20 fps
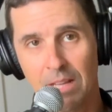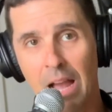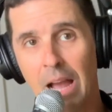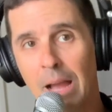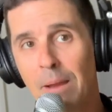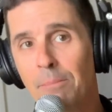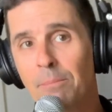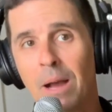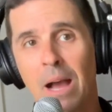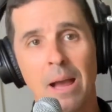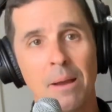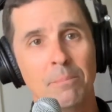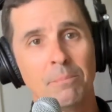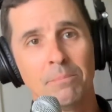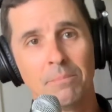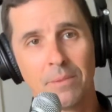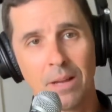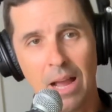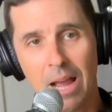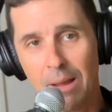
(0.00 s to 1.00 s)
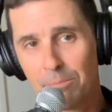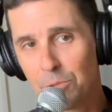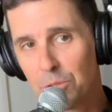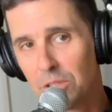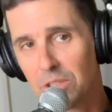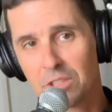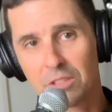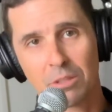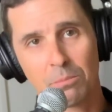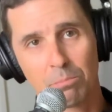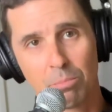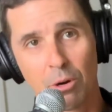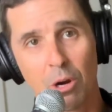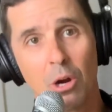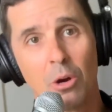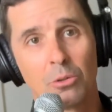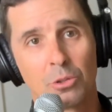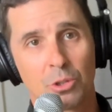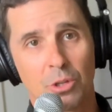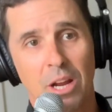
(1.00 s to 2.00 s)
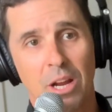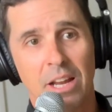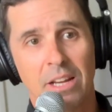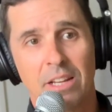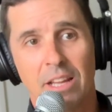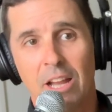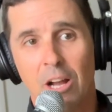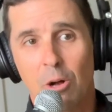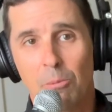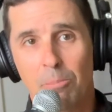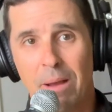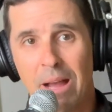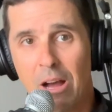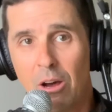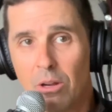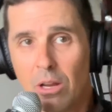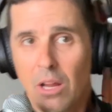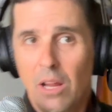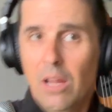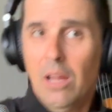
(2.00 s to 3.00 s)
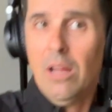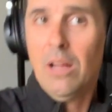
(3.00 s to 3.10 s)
I'm just a bro trying to help out.